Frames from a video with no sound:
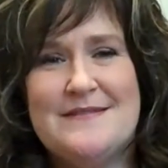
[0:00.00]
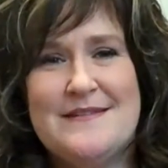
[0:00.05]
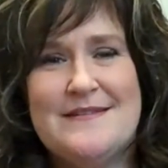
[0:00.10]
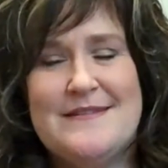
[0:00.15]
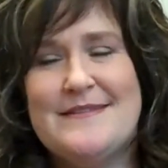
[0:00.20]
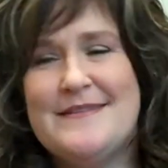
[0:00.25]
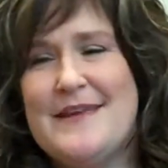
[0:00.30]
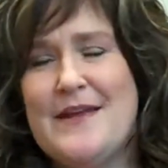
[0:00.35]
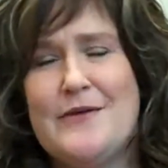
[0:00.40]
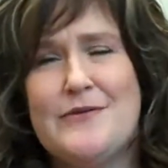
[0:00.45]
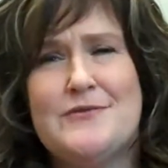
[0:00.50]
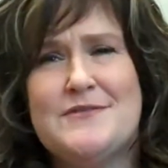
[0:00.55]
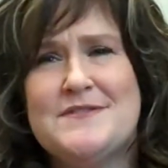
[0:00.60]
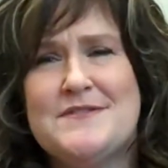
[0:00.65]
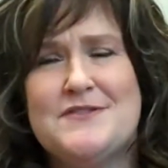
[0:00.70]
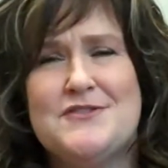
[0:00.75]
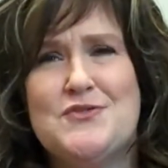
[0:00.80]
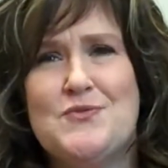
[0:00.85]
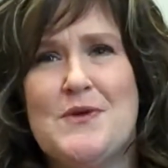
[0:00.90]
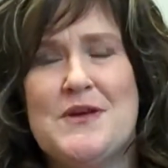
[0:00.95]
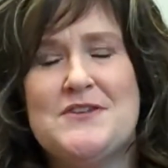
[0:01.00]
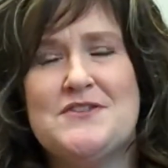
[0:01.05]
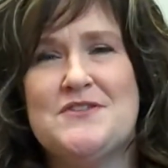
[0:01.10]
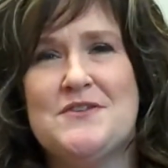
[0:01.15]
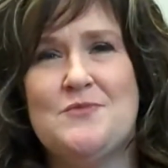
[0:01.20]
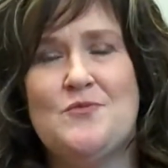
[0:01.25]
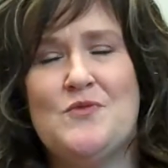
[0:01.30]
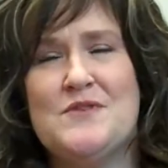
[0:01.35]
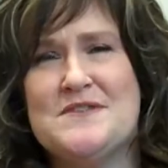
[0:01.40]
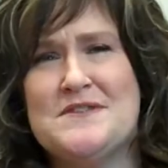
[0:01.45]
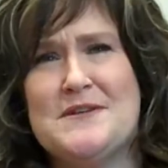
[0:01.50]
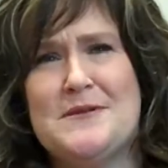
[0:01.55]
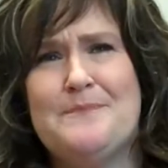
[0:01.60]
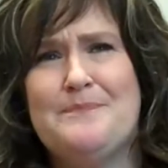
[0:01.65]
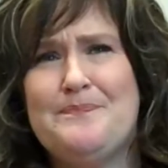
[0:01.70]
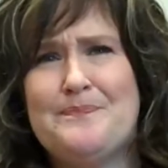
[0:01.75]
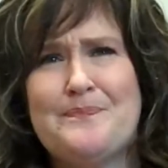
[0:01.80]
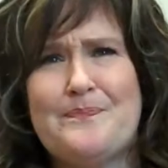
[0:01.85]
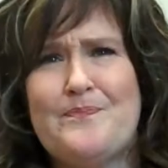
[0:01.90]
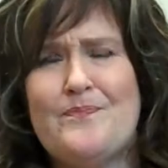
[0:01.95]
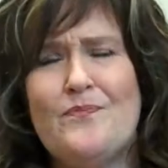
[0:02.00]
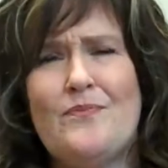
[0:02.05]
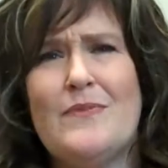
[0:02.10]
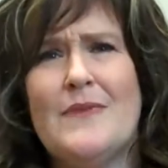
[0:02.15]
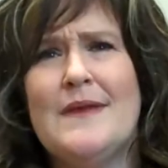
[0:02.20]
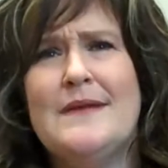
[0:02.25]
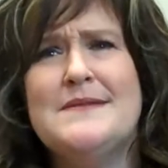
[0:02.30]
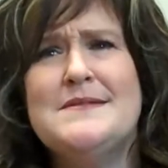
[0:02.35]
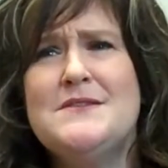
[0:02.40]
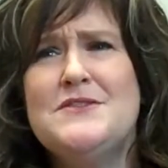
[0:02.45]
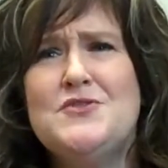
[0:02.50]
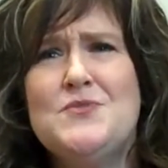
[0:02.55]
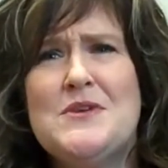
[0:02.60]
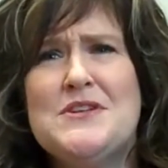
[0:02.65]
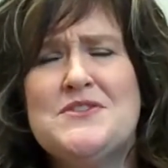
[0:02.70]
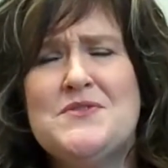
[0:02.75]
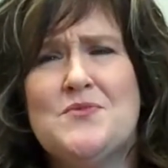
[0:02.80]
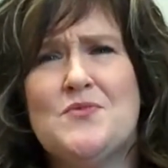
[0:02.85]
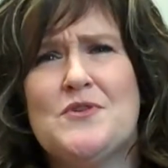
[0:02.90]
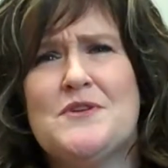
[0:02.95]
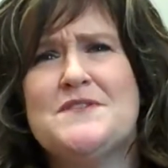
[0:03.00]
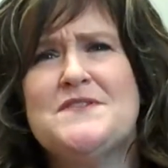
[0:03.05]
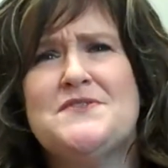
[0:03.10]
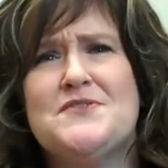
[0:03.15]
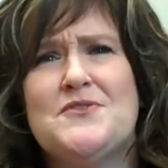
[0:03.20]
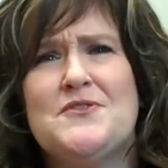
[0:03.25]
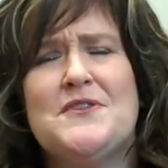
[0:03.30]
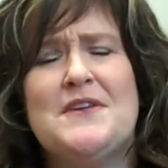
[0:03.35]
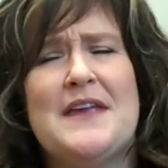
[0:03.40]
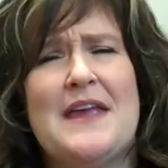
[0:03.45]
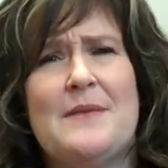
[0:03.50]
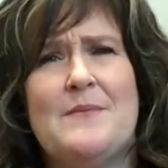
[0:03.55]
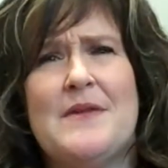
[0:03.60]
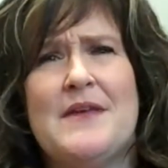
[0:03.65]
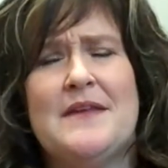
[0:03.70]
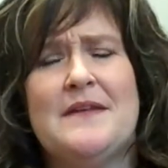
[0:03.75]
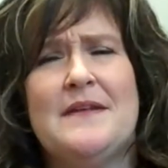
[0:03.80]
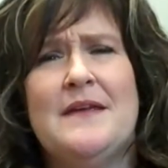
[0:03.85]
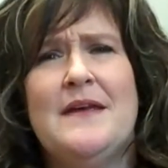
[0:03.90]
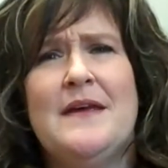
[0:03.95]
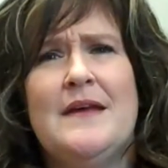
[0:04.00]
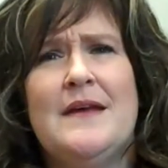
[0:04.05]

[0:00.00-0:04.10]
And then the other situation was a situation where a student came in